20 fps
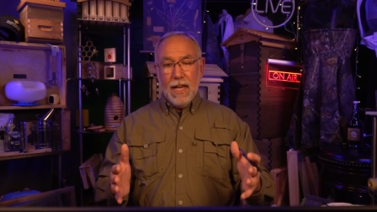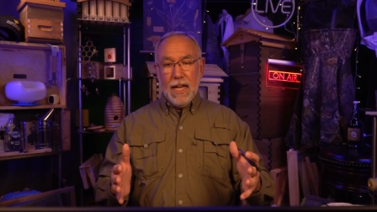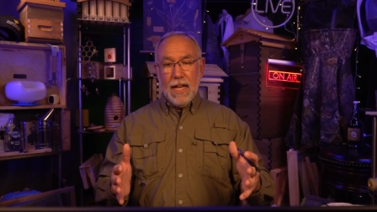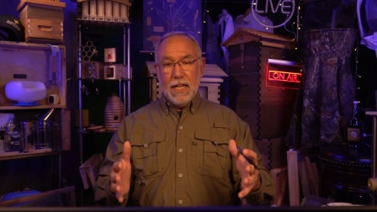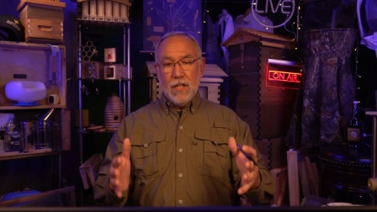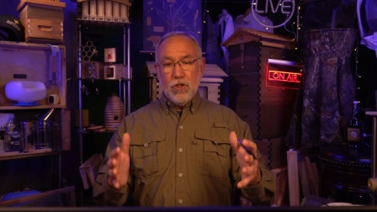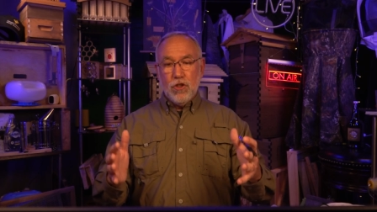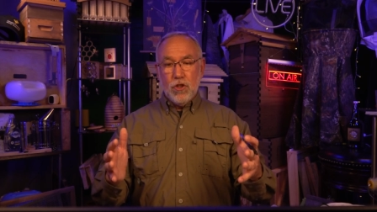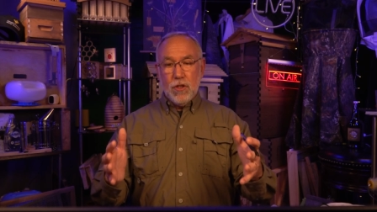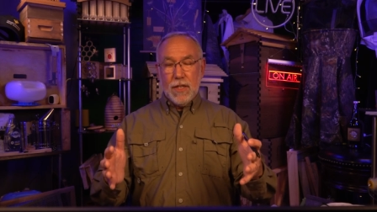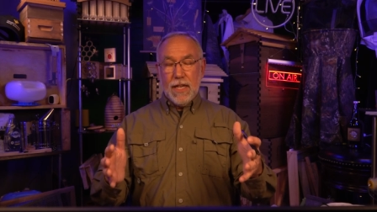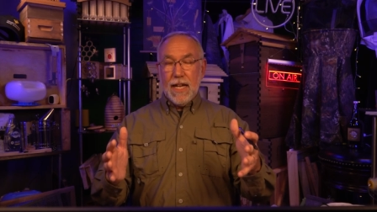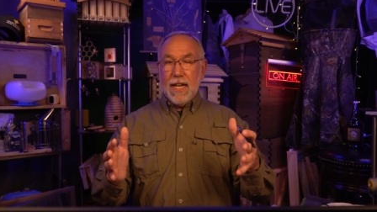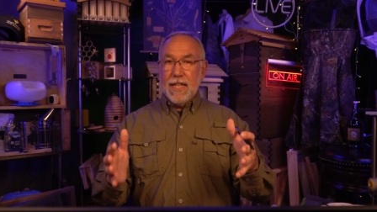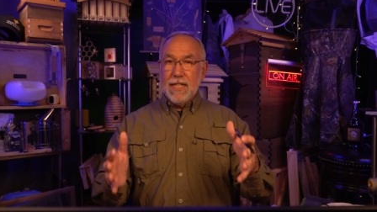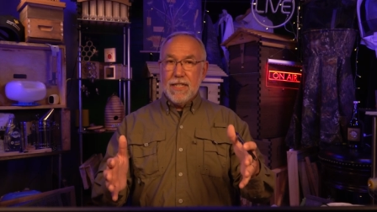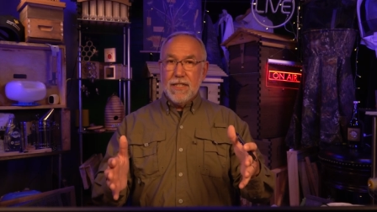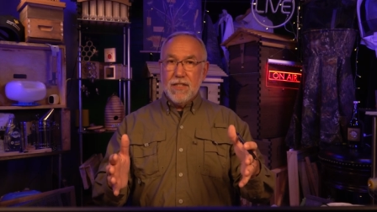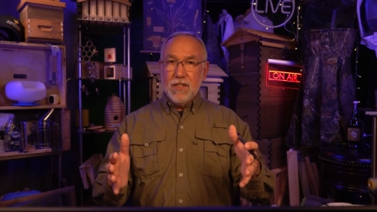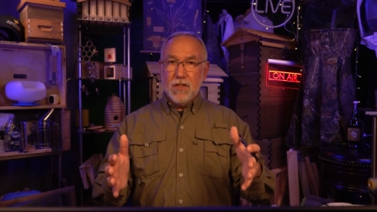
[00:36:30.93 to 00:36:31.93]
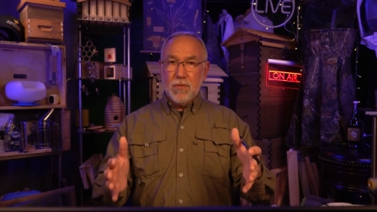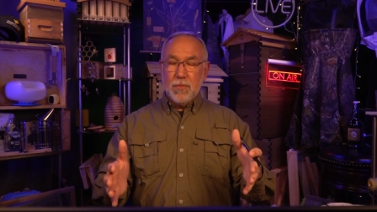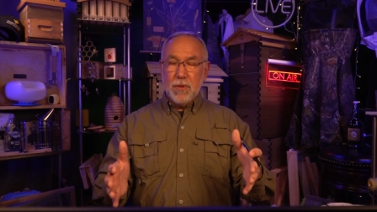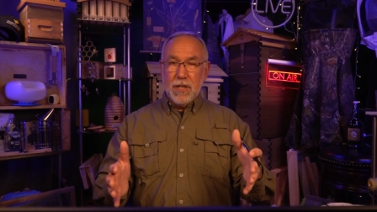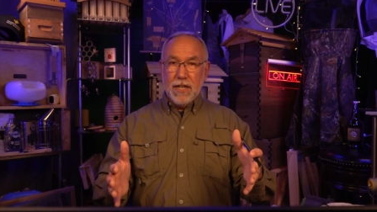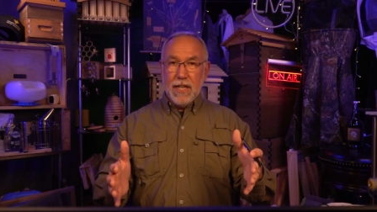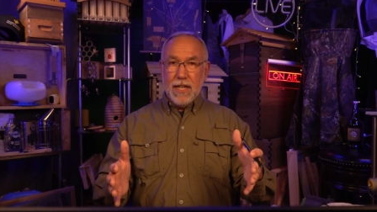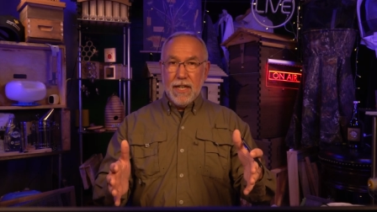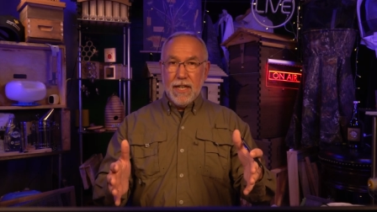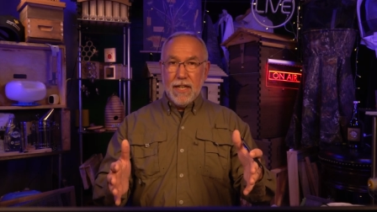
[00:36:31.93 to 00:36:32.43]
and as you get into
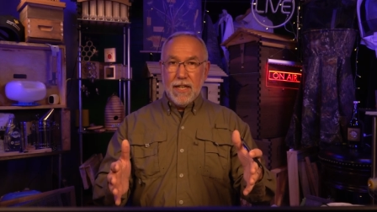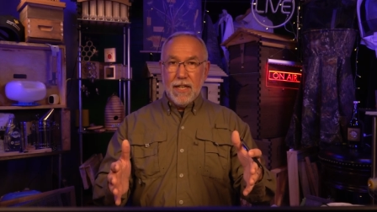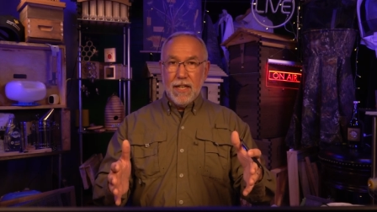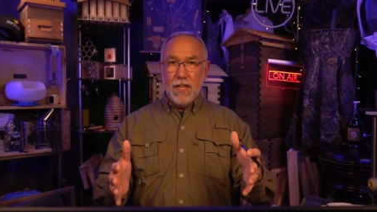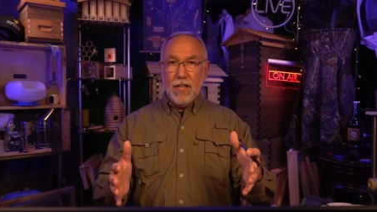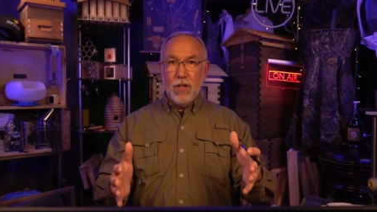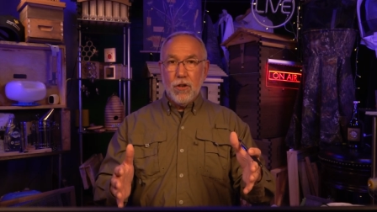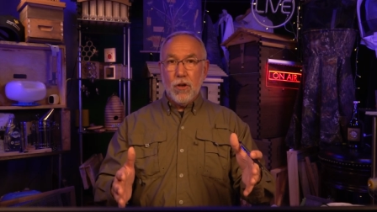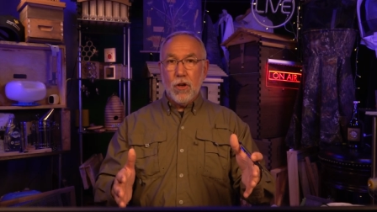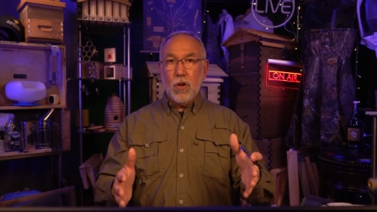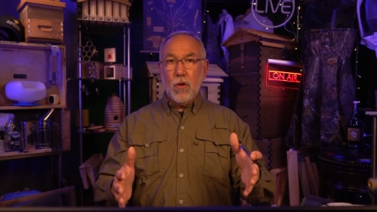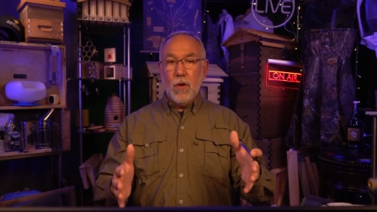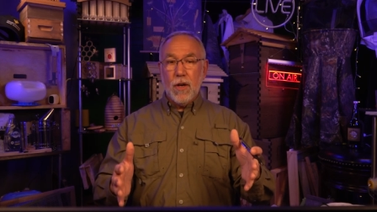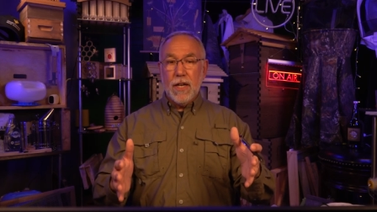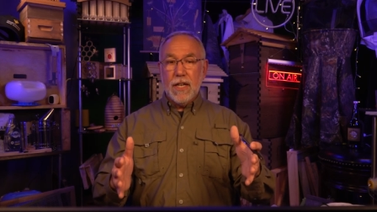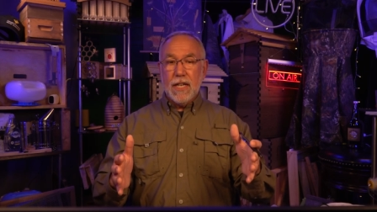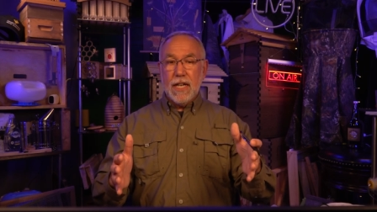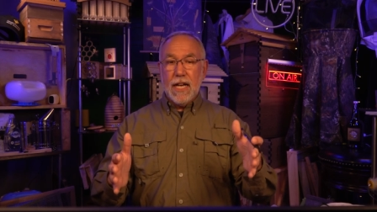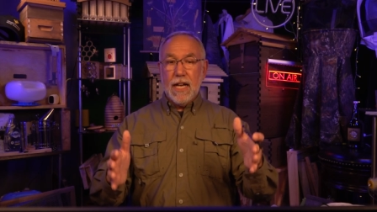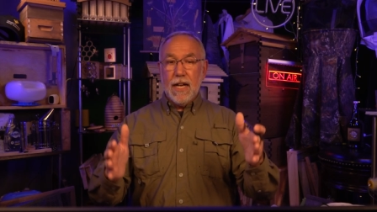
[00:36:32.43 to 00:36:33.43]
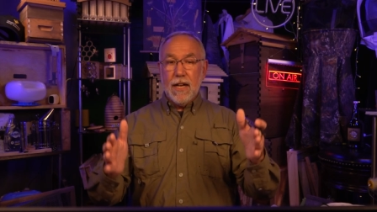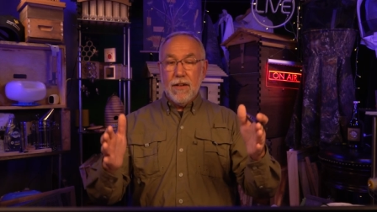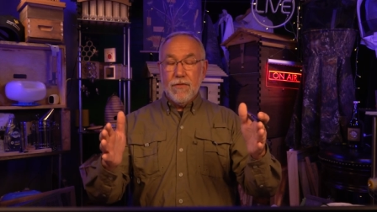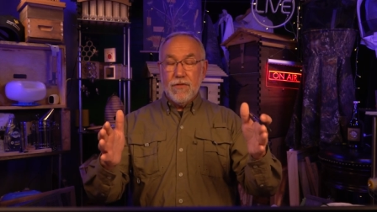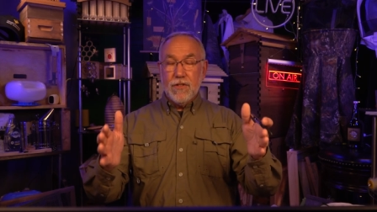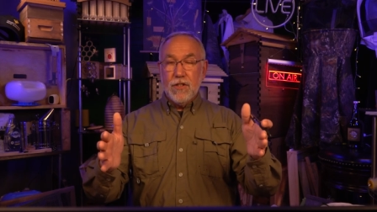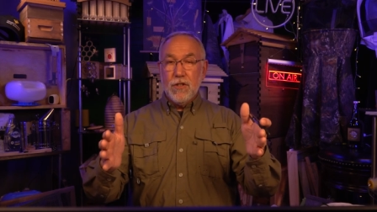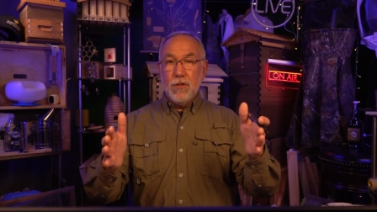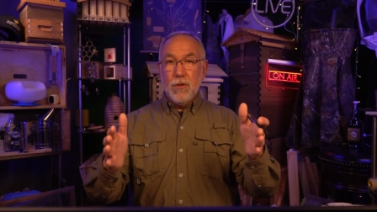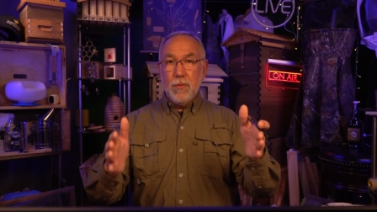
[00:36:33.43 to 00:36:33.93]
spring, you're going to
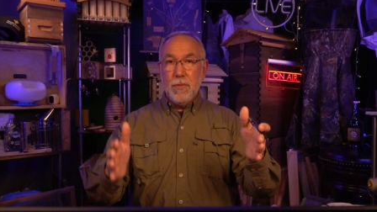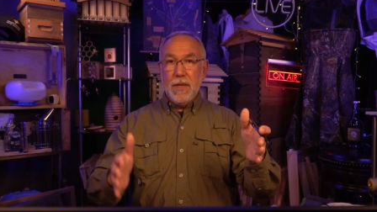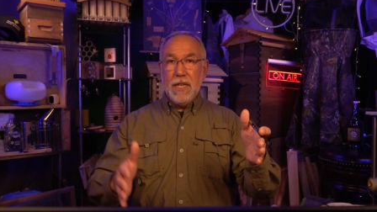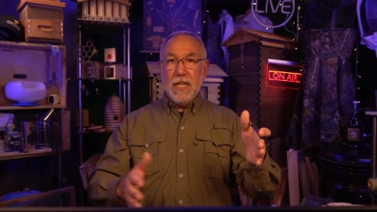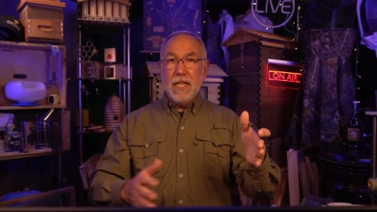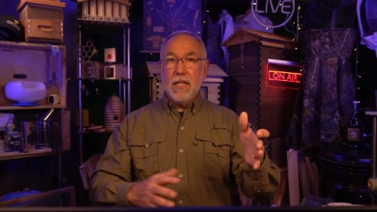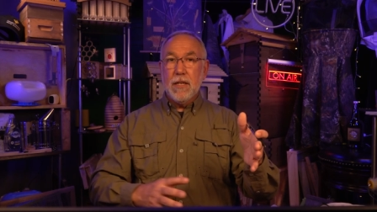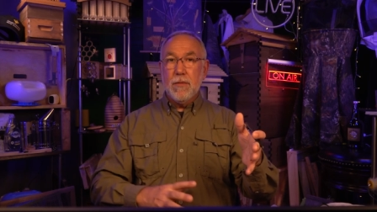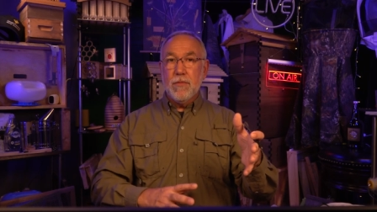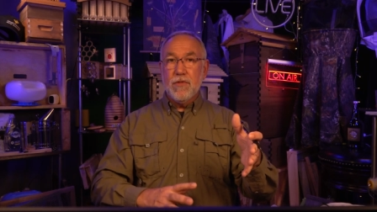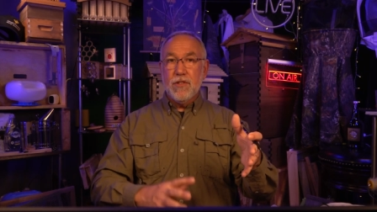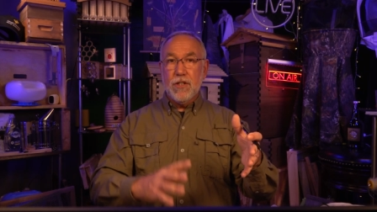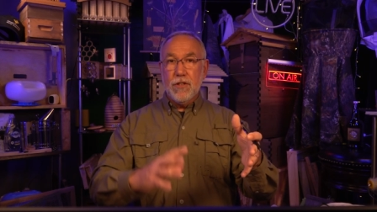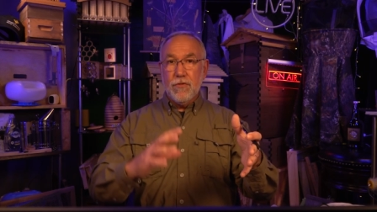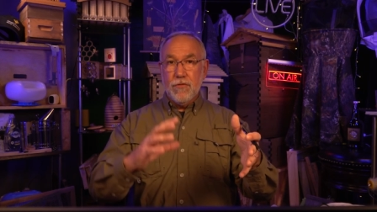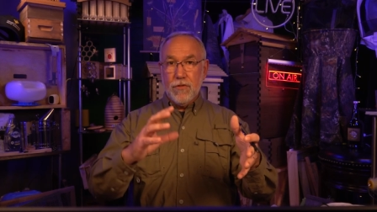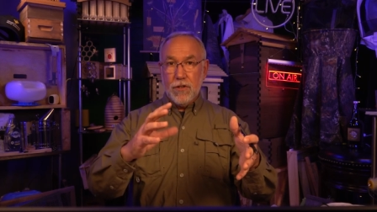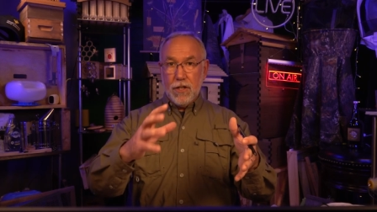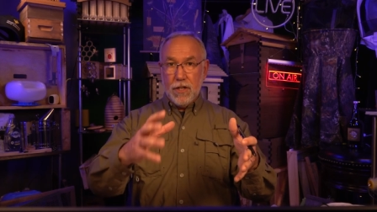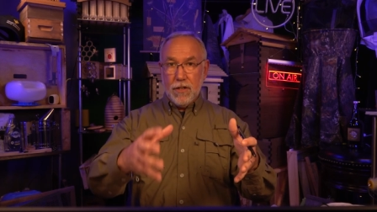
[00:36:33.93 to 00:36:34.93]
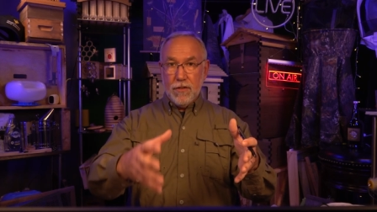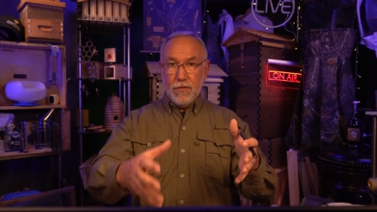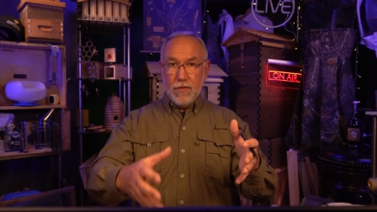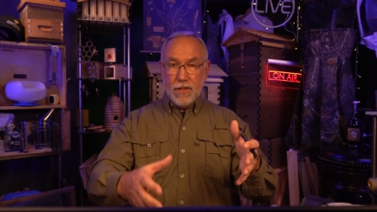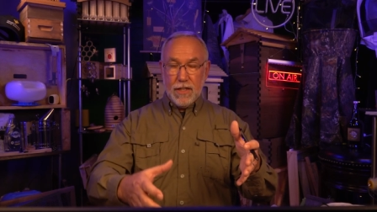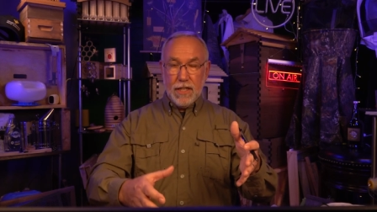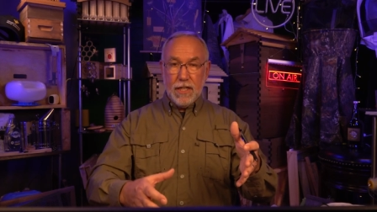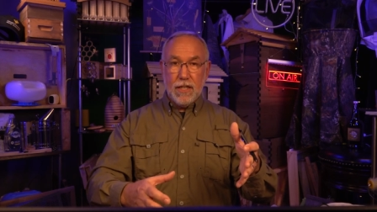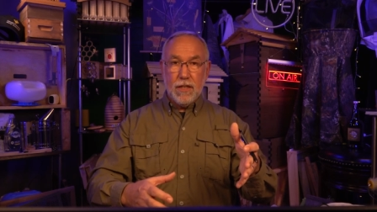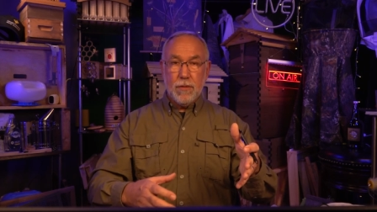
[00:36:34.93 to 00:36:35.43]
have two mediums
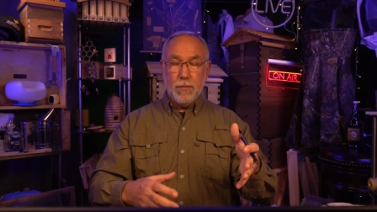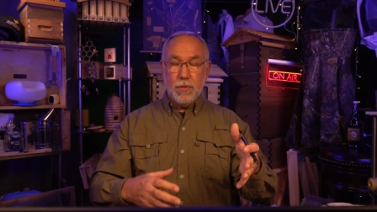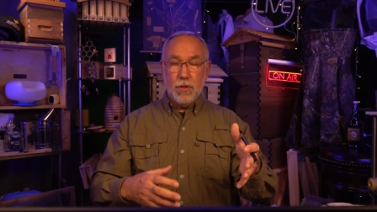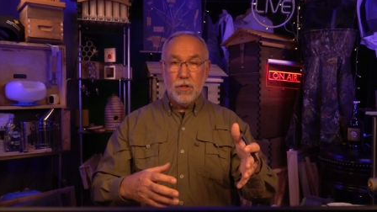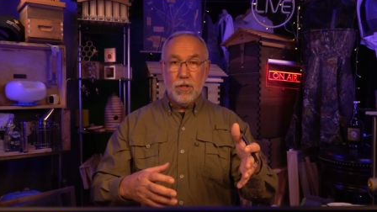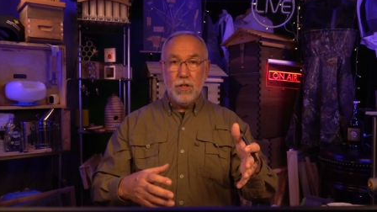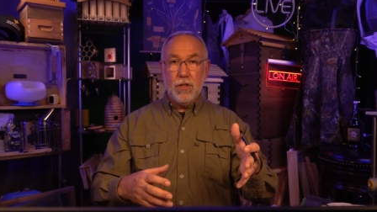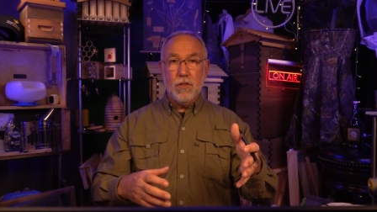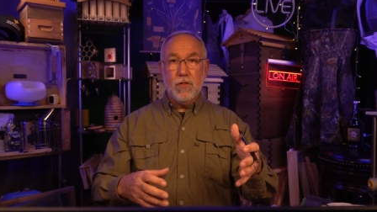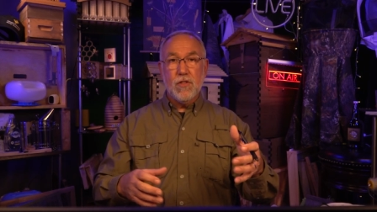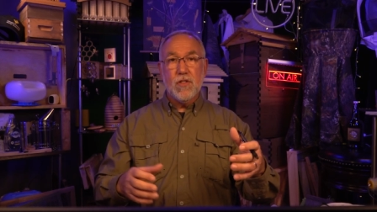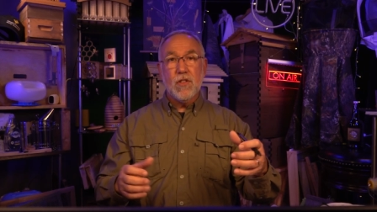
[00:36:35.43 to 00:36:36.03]
involved in the brood.